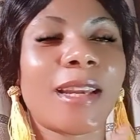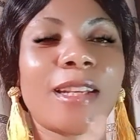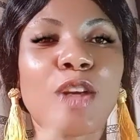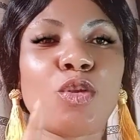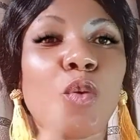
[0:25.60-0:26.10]

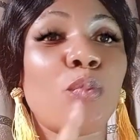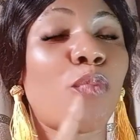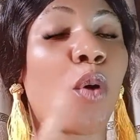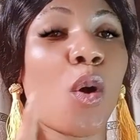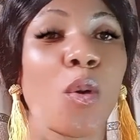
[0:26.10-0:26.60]
They don't
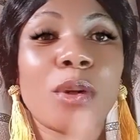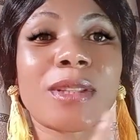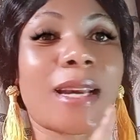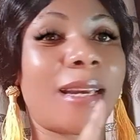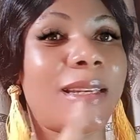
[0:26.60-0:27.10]
pour
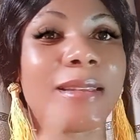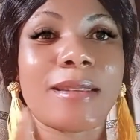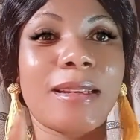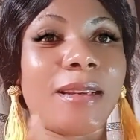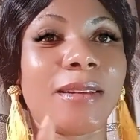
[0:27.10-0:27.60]
water
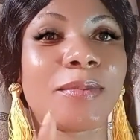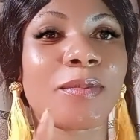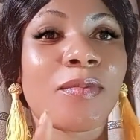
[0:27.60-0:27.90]
easily.